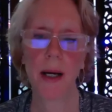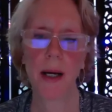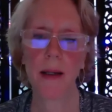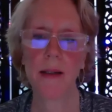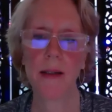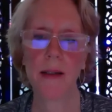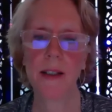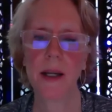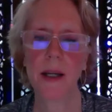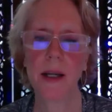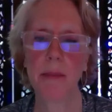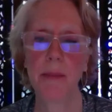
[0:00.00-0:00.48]

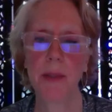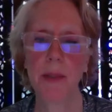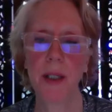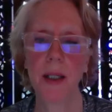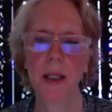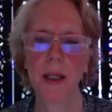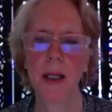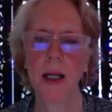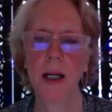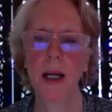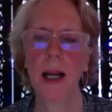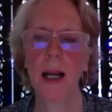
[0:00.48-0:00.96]

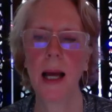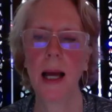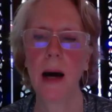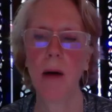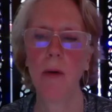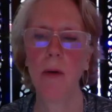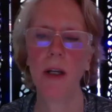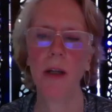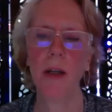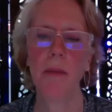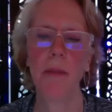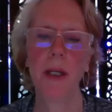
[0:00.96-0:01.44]
accepting and
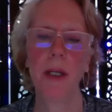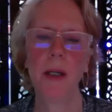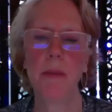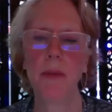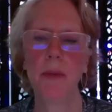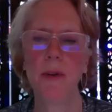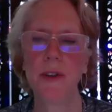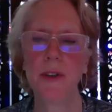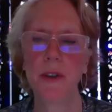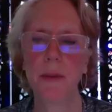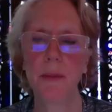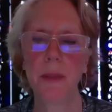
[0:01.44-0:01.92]
allowing
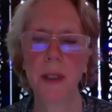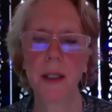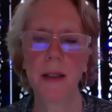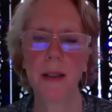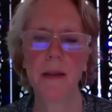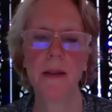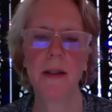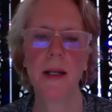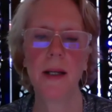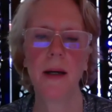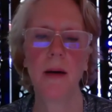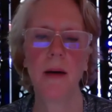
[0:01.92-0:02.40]
people to be
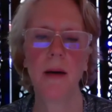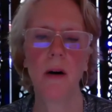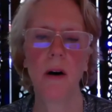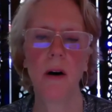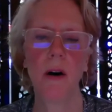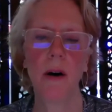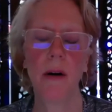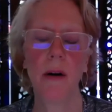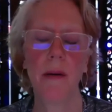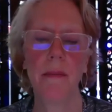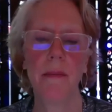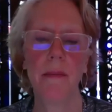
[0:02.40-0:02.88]
as they
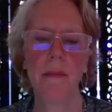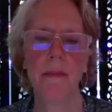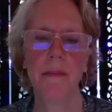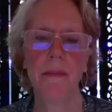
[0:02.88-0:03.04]
are.